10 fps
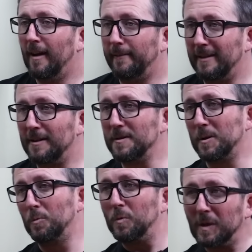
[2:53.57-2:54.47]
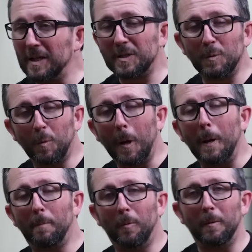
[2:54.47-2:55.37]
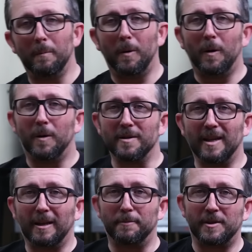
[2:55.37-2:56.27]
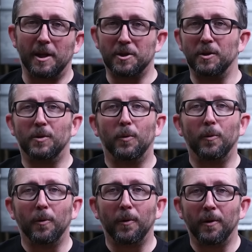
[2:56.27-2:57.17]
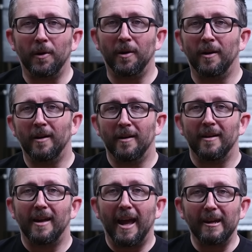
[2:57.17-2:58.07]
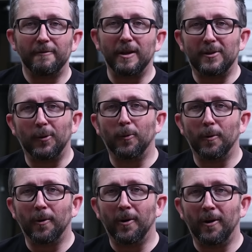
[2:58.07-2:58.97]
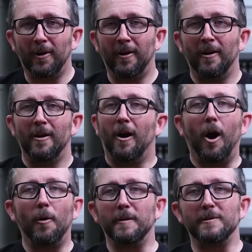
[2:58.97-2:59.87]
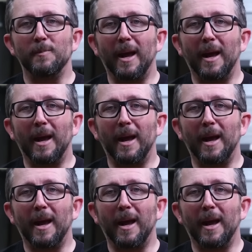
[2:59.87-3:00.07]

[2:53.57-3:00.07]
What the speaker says: I mean, there is a reason why bowling balls like Obsession Tour, NV Tour, always